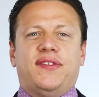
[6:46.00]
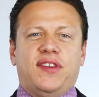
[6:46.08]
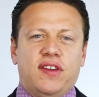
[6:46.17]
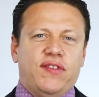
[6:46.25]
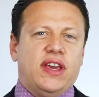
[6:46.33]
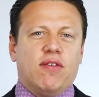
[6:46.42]

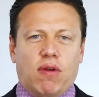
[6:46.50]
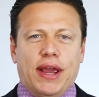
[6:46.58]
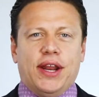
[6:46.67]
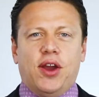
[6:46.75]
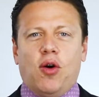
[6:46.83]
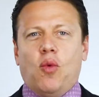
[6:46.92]
TV,
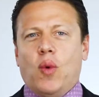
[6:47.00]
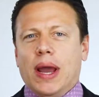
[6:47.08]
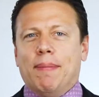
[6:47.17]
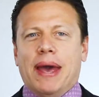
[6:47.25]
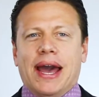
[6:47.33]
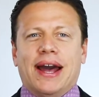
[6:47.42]
radio,
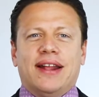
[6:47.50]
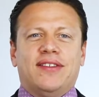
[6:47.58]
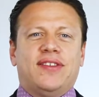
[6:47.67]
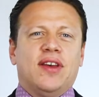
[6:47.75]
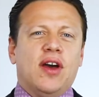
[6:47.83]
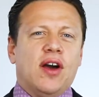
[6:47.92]
web
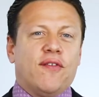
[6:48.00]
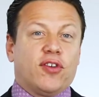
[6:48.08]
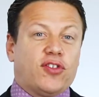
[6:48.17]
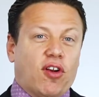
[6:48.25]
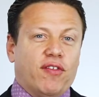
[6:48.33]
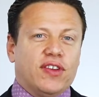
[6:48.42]
ads for
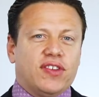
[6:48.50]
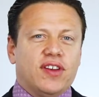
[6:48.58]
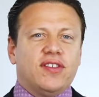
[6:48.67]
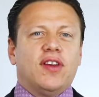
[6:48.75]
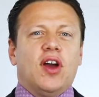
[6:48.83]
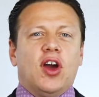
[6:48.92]

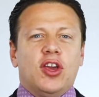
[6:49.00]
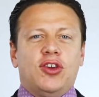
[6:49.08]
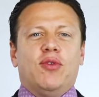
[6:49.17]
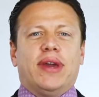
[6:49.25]
services, you